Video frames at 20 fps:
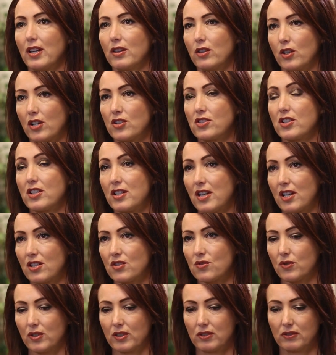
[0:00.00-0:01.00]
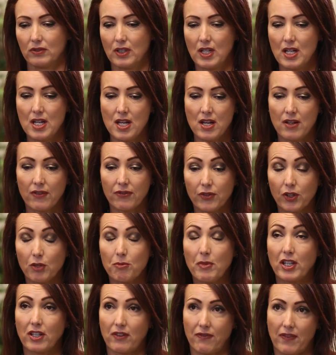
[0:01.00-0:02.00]
a large industrial
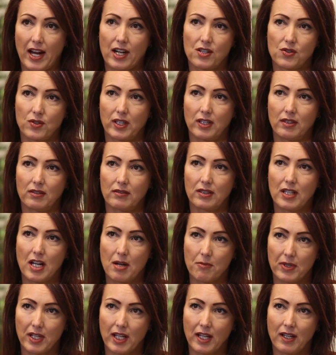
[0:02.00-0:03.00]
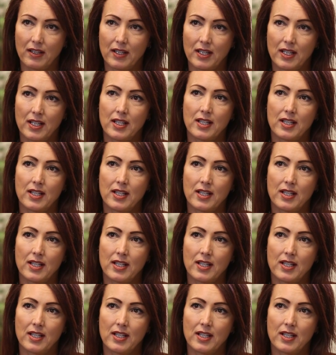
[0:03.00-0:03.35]
food manufacturing company.